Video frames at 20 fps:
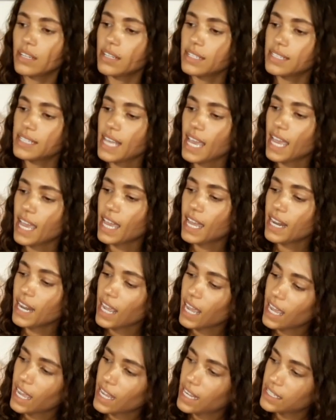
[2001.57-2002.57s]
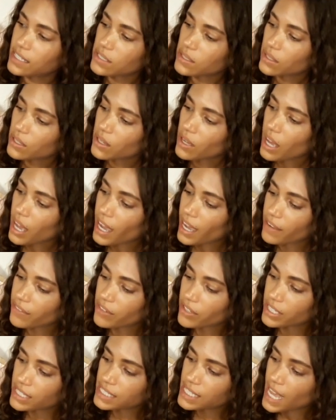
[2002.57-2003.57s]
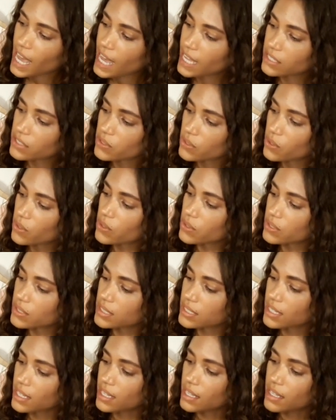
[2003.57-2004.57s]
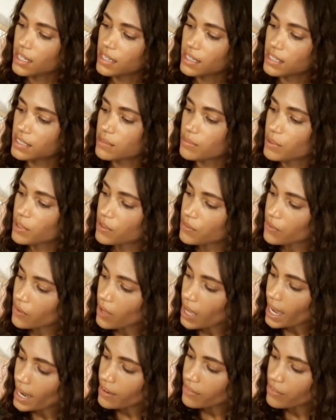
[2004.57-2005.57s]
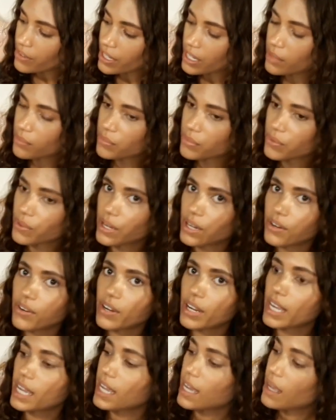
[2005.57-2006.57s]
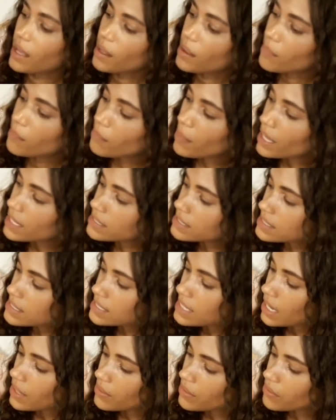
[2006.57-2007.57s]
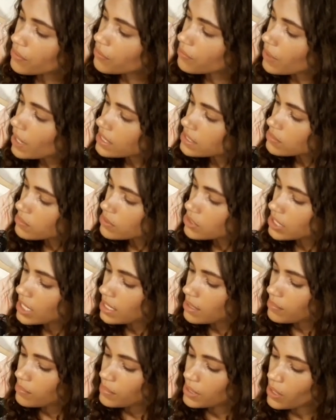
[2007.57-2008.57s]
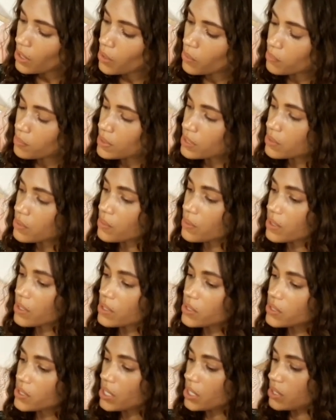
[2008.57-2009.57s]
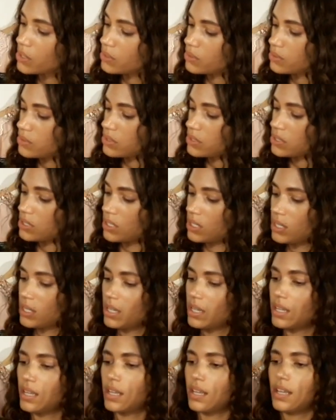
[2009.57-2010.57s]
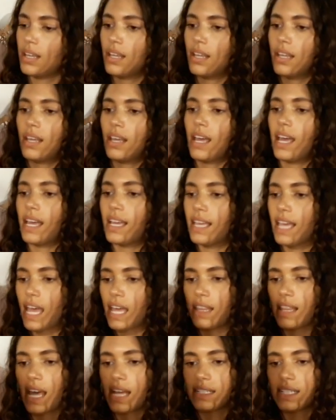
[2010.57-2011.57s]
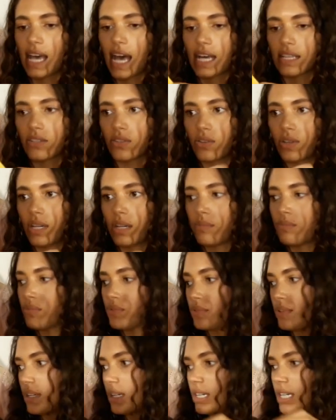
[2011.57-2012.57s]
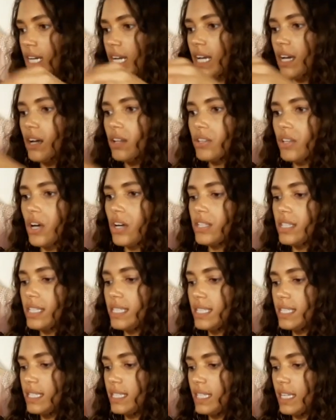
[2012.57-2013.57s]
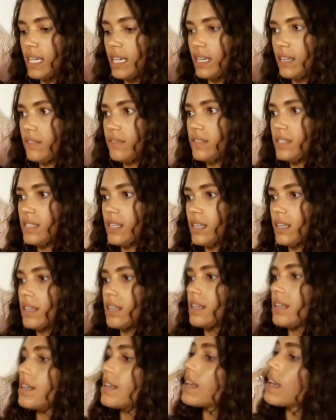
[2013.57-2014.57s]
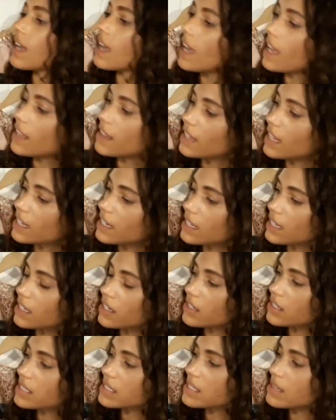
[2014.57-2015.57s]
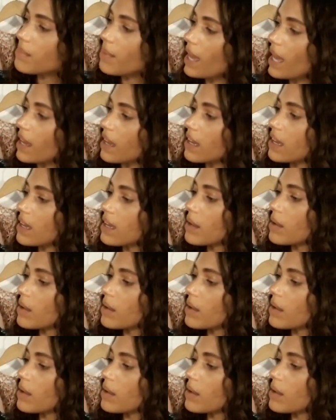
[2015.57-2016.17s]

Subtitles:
tan and ivory tassels, this beautiful ivory embroidery, buttons down the front which can be opened or closed. Again, that tassel and embroidery along the sleeves, and then here is the back.